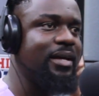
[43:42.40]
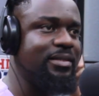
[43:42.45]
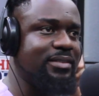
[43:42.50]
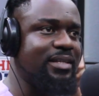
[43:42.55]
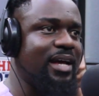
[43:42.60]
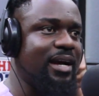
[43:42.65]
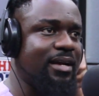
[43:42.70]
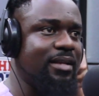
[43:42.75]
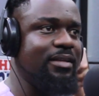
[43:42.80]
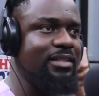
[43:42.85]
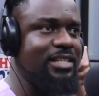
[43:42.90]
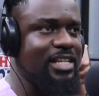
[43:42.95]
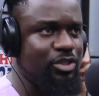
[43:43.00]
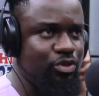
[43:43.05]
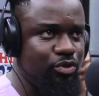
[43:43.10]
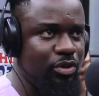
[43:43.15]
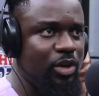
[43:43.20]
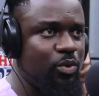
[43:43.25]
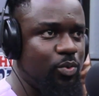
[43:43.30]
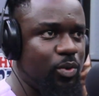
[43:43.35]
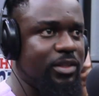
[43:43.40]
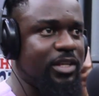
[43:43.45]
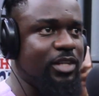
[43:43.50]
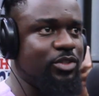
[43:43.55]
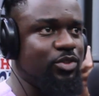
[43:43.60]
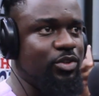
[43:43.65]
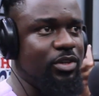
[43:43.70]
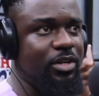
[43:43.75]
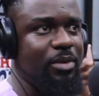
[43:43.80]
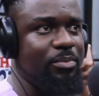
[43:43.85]
Exactly, just drink water
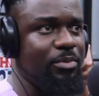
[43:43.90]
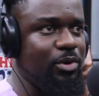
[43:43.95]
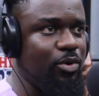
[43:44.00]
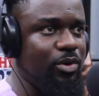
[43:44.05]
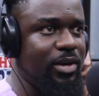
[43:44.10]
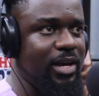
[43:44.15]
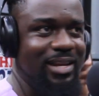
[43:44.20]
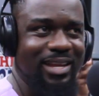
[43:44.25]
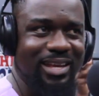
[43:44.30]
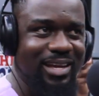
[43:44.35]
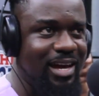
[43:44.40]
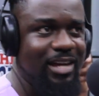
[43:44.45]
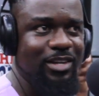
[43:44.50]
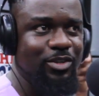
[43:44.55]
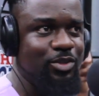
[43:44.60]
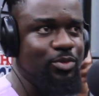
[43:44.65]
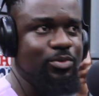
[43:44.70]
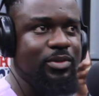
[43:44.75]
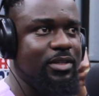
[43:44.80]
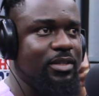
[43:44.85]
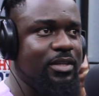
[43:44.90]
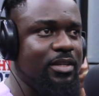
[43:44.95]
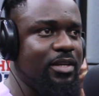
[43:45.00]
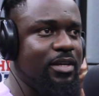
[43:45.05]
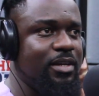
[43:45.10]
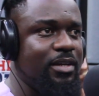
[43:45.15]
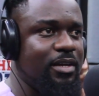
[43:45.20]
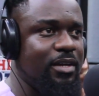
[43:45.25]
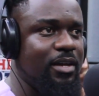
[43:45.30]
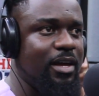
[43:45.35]
so you can be okay. They can't do it,
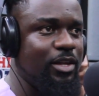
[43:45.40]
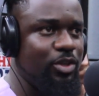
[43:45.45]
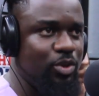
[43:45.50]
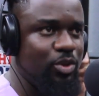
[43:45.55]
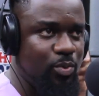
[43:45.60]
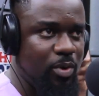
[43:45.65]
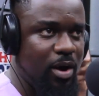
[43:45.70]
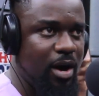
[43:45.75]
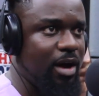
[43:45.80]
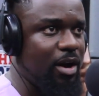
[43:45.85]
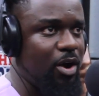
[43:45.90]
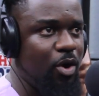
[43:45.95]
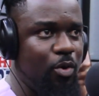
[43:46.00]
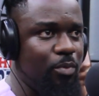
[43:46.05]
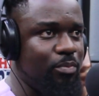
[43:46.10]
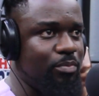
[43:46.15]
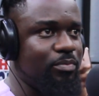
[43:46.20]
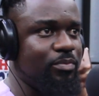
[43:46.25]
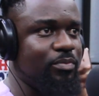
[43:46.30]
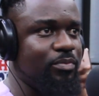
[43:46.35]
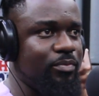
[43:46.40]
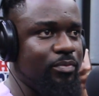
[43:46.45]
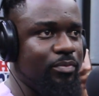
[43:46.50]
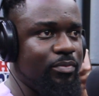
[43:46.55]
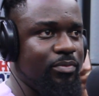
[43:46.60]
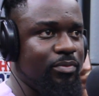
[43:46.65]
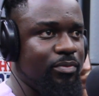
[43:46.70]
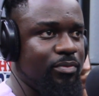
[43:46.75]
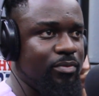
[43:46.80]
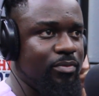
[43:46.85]
and you are at home,
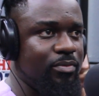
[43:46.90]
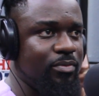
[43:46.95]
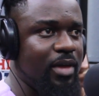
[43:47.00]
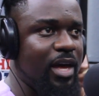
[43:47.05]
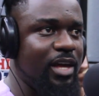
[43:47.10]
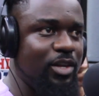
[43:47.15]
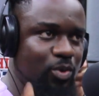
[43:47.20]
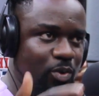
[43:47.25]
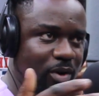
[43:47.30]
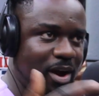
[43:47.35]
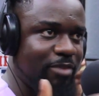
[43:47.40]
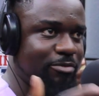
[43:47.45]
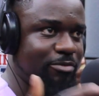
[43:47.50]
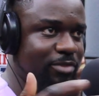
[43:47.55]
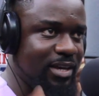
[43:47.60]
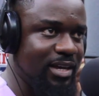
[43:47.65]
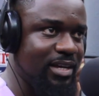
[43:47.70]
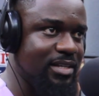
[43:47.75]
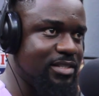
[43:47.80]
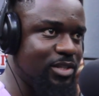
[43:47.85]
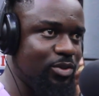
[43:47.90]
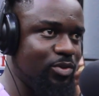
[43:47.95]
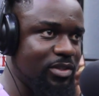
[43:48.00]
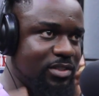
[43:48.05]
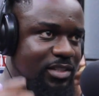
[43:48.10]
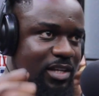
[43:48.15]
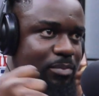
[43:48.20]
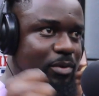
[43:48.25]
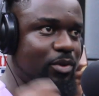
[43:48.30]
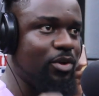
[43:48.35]
and you have kids, and you're
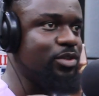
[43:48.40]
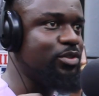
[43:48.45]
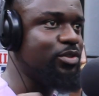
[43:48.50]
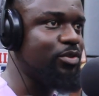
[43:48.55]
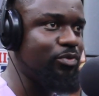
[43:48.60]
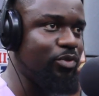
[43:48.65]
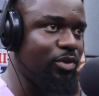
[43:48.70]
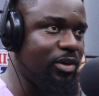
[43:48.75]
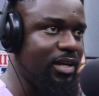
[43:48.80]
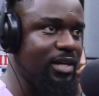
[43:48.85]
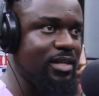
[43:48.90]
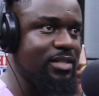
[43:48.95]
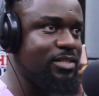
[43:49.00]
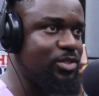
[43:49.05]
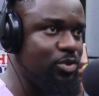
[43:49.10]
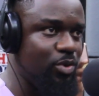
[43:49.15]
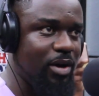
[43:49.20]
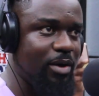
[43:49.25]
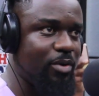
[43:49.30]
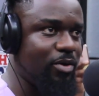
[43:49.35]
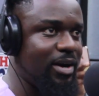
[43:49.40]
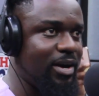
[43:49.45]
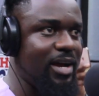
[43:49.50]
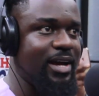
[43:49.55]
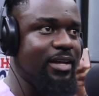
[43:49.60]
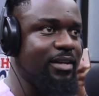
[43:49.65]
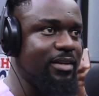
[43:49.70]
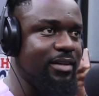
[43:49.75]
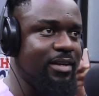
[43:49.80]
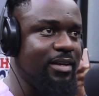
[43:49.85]
saying because of your kids you are
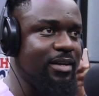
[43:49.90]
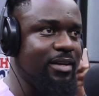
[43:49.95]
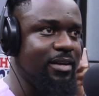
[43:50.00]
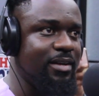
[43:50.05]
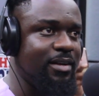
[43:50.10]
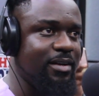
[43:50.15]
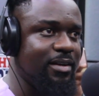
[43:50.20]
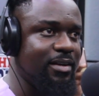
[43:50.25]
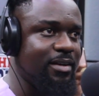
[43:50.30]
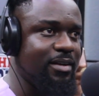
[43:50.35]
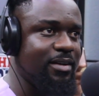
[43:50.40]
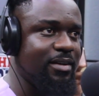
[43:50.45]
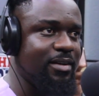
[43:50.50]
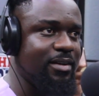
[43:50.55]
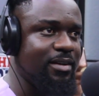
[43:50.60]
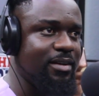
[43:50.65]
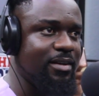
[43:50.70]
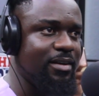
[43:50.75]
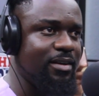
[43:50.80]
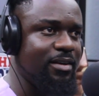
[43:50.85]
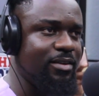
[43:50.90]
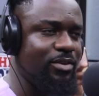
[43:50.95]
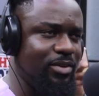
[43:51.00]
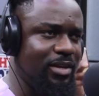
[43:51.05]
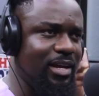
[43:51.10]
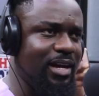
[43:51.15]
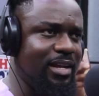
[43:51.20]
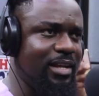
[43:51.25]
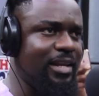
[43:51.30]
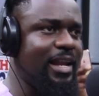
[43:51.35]
crying. You
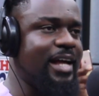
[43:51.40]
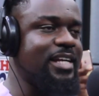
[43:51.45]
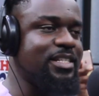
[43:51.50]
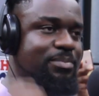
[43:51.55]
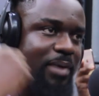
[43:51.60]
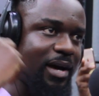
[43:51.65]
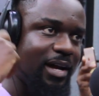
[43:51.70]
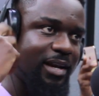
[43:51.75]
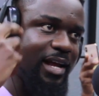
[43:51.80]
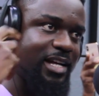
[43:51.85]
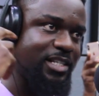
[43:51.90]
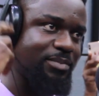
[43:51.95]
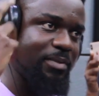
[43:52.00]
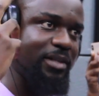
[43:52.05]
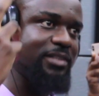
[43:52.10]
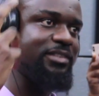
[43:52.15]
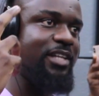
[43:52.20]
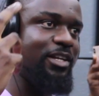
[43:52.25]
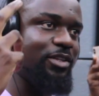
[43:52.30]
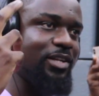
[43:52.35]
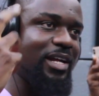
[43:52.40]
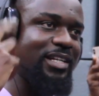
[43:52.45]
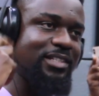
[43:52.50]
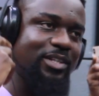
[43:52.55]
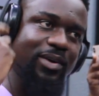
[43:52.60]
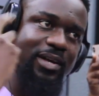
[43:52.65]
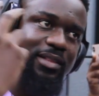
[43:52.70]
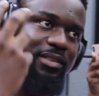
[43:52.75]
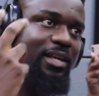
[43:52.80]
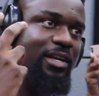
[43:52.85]
get it? That's my state. That's
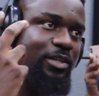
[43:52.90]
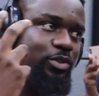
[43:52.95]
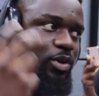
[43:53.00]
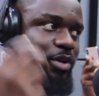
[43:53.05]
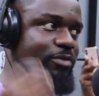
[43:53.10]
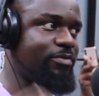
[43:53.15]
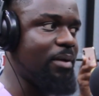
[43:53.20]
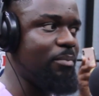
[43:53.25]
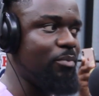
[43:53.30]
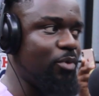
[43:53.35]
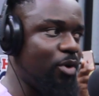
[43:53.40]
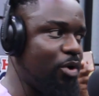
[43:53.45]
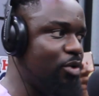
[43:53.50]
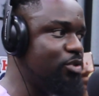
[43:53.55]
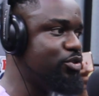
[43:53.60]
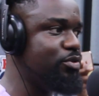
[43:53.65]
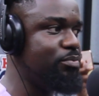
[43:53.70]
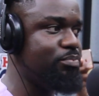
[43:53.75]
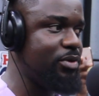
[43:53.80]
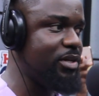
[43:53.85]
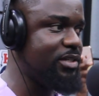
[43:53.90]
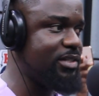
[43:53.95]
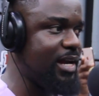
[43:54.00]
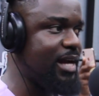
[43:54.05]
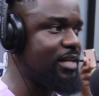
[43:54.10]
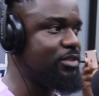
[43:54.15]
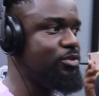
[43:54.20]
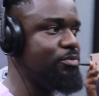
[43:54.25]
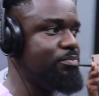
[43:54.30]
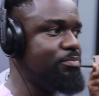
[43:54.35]
how I think. So if I'm going to preach, it
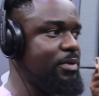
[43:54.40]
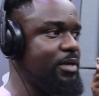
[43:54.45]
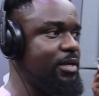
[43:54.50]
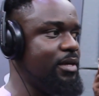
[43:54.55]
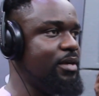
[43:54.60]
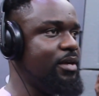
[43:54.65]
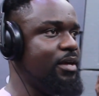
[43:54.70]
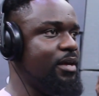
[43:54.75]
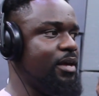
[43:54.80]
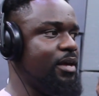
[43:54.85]
has to be